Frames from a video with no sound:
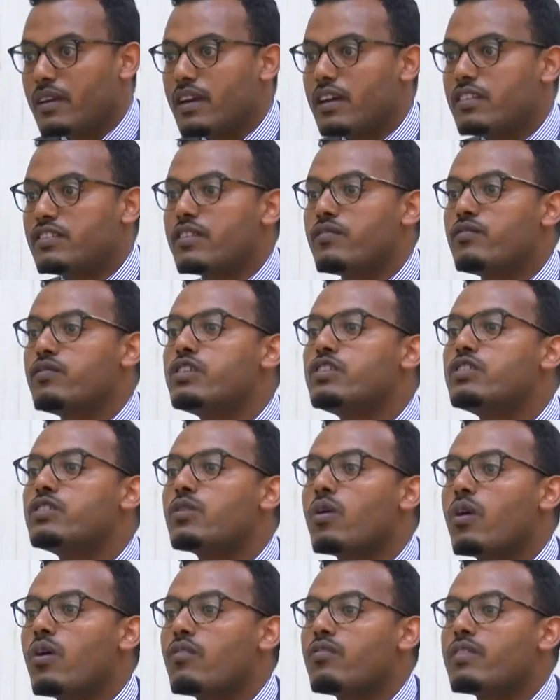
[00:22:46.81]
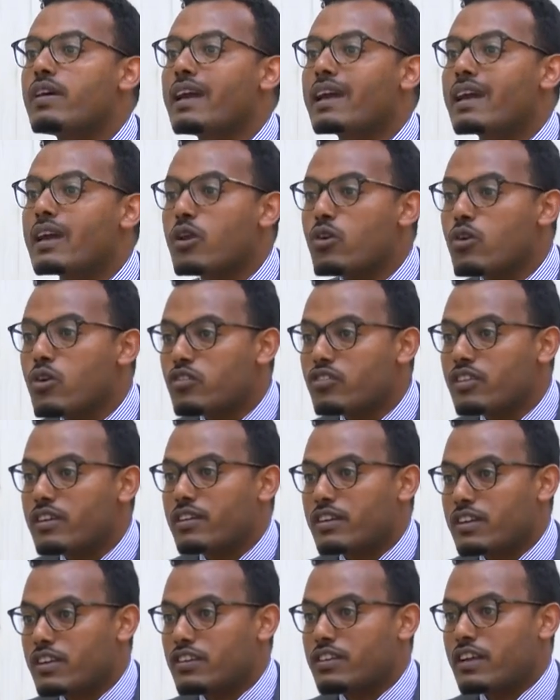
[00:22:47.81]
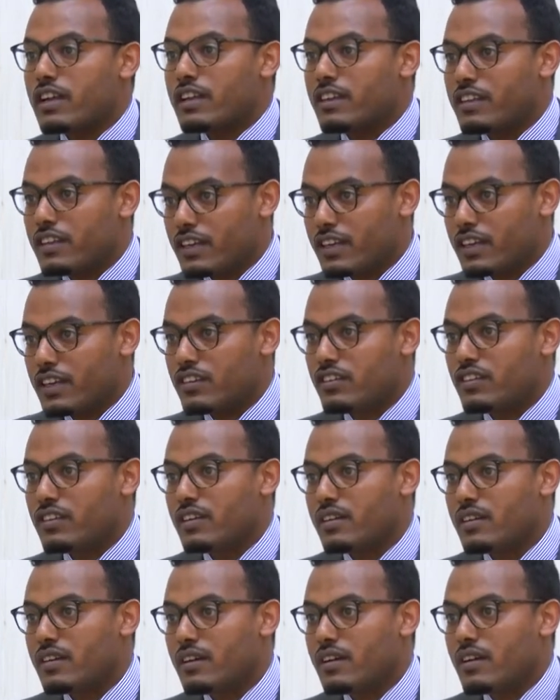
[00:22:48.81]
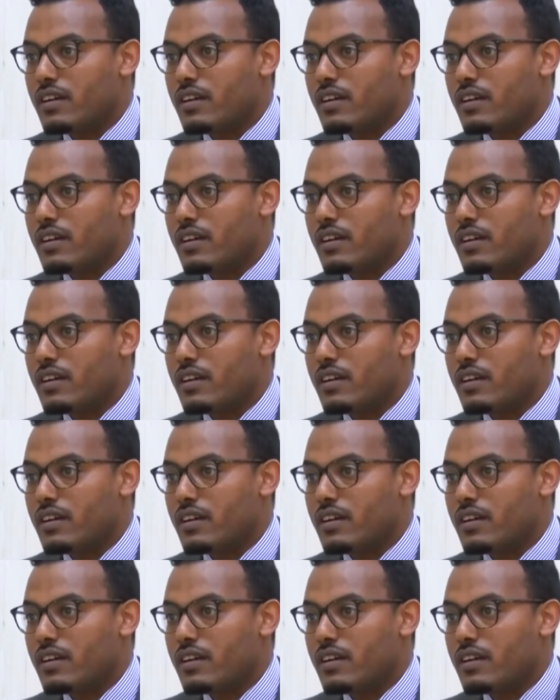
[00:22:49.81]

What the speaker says: It's a vision of a closer regional integration